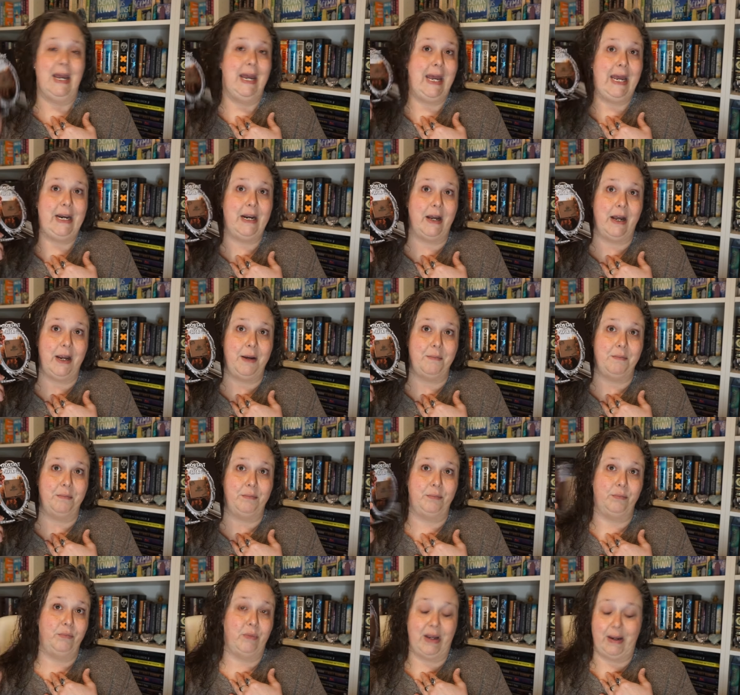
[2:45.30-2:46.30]
and I'm
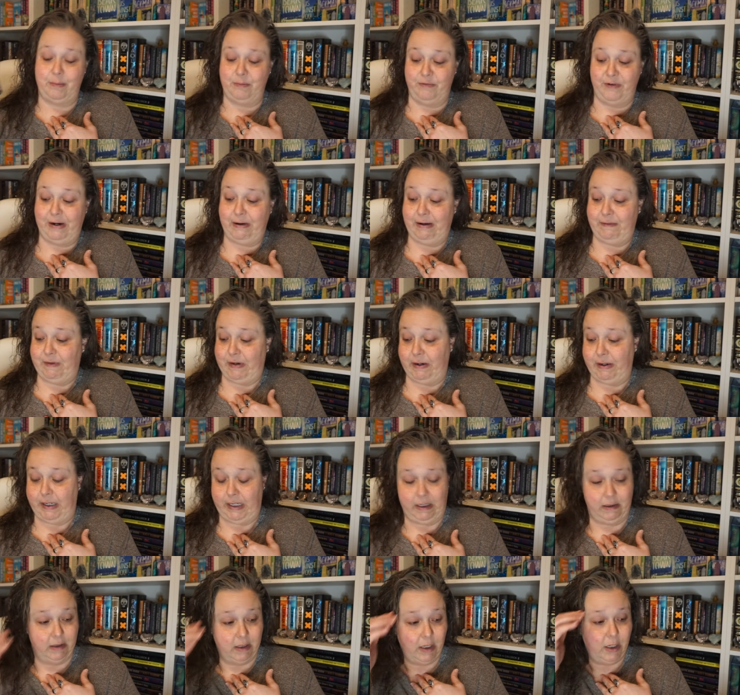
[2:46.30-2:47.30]
I'm very,
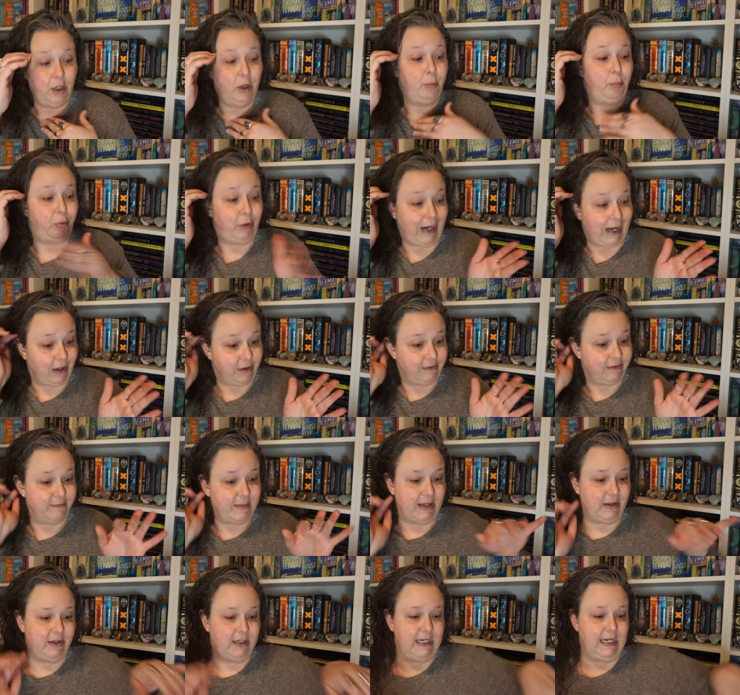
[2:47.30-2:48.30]
very proud of
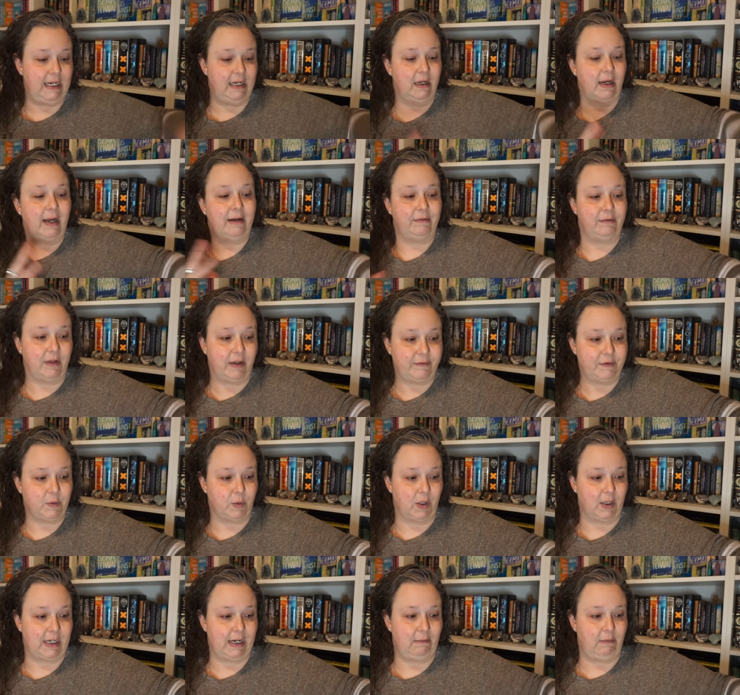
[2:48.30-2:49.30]
Melanie. I've loved
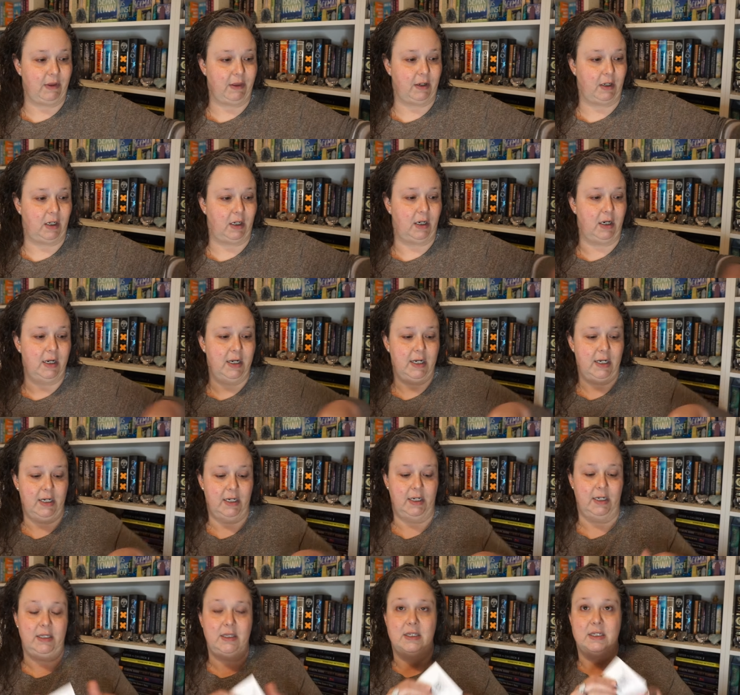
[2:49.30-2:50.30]
working with her.
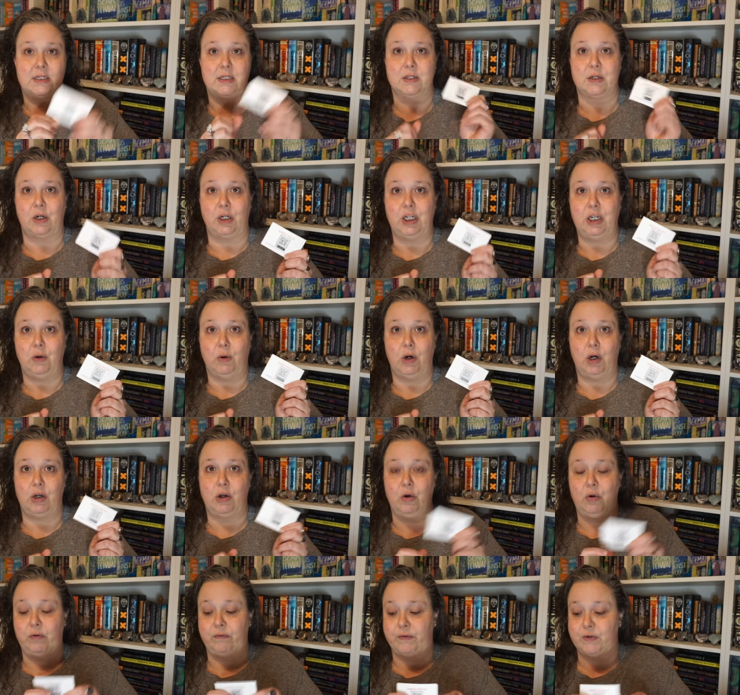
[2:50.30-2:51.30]
This is our QR
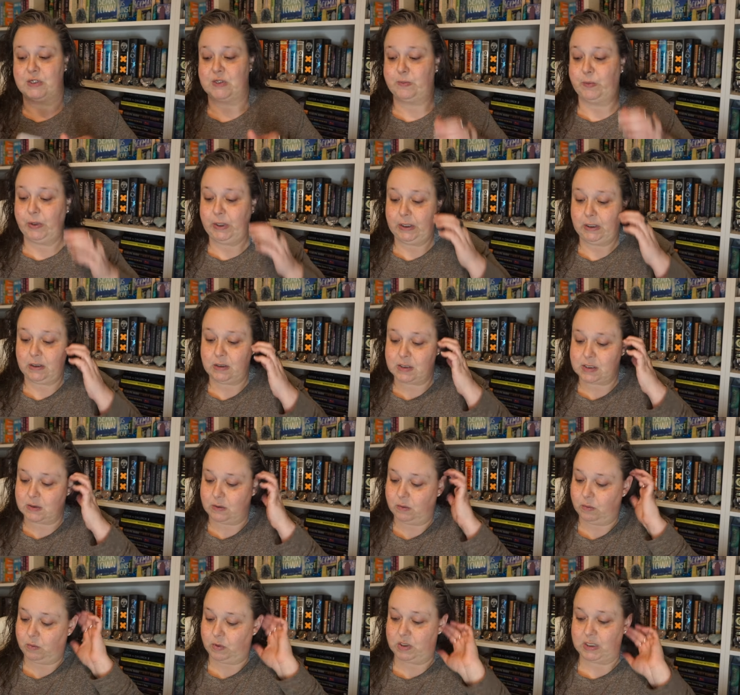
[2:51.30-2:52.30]
code for spoilers,
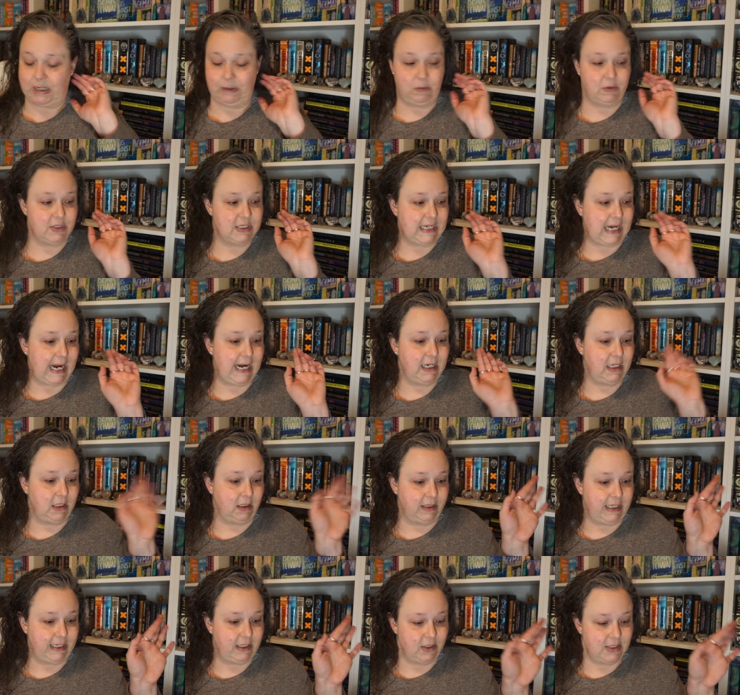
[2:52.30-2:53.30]
which I will scan at a
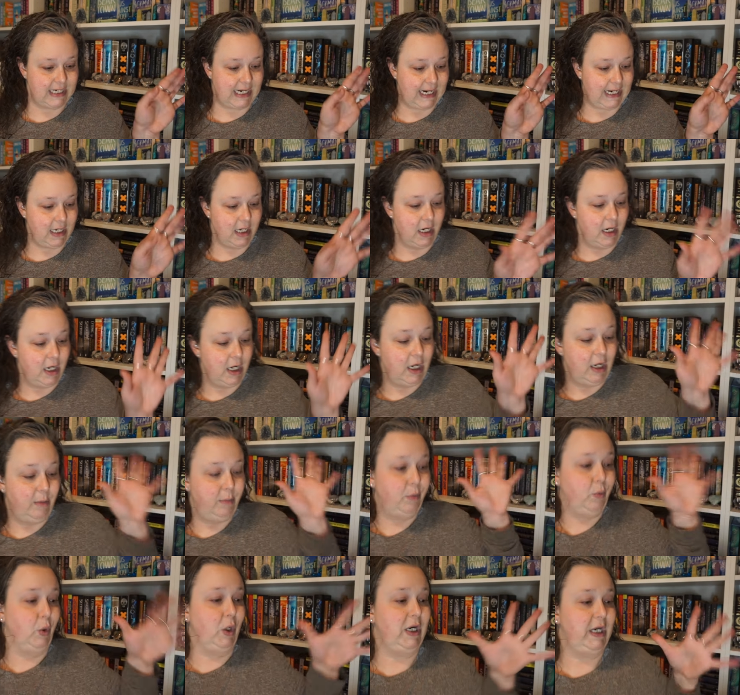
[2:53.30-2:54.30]
later date.
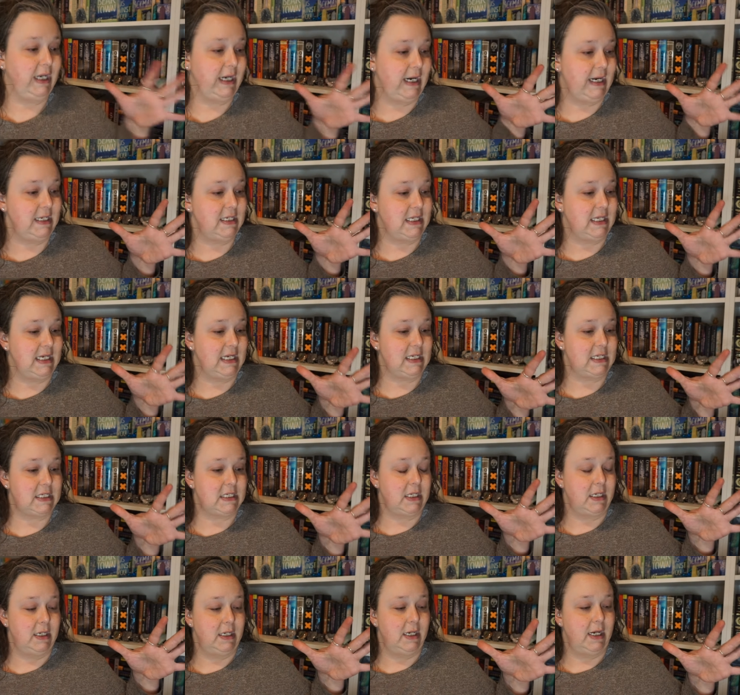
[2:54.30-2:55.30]
We're gonna get into
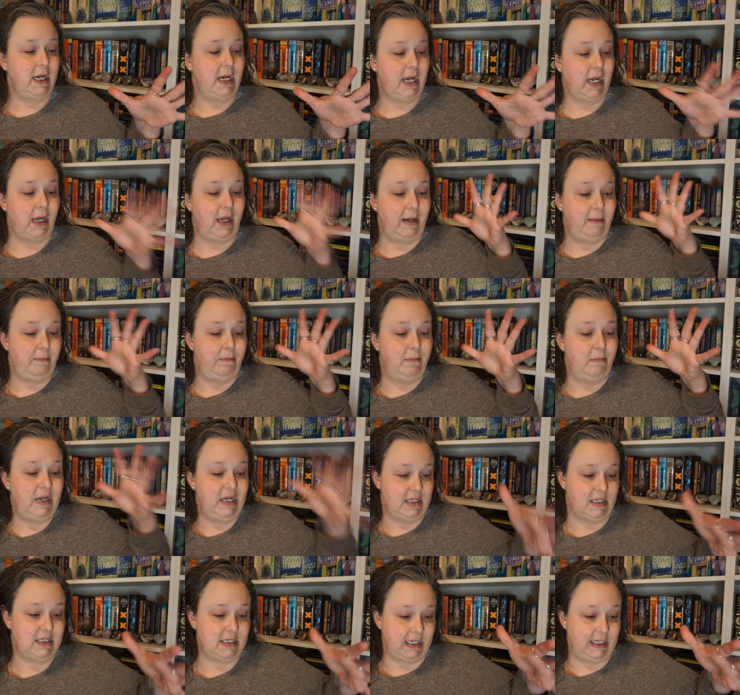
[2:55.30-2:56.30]
this. I'm
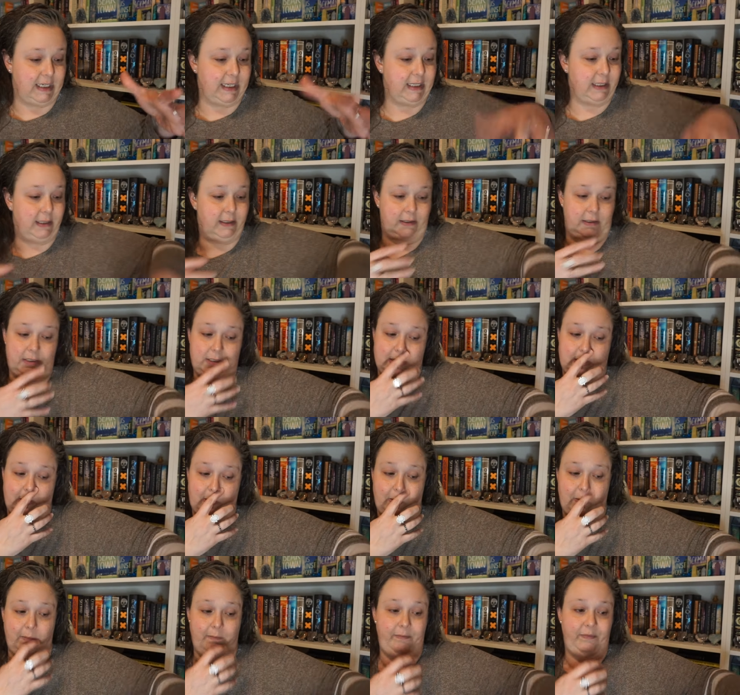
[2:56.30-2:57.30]
excited. So
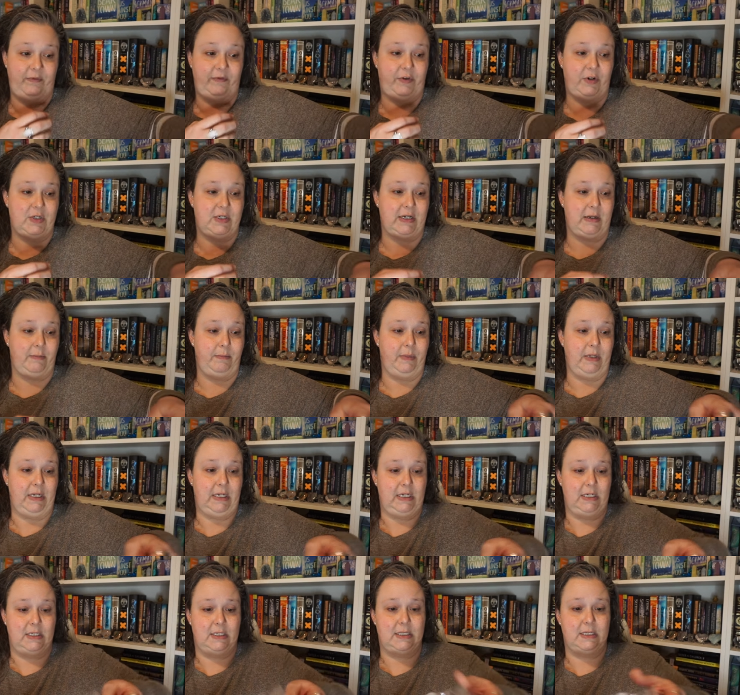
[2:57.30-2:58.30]
first up
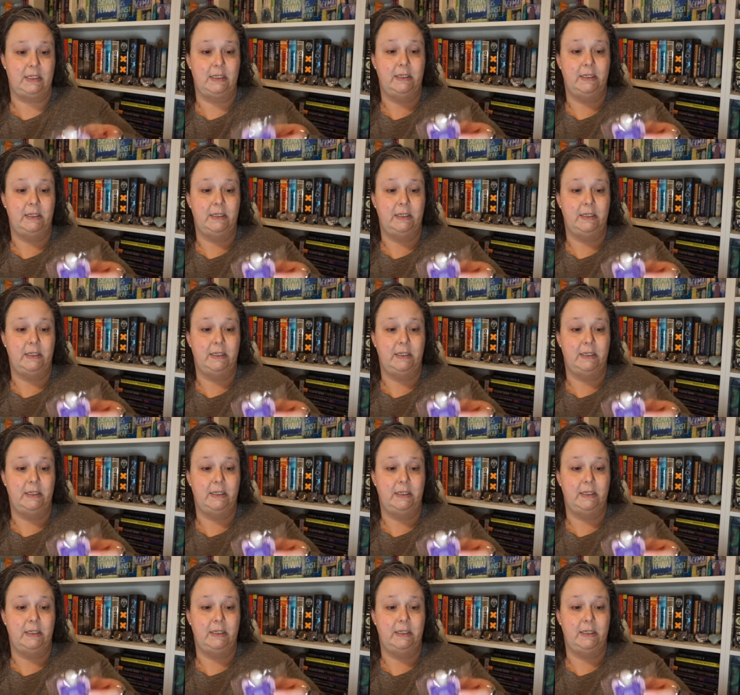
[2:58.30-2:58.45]
is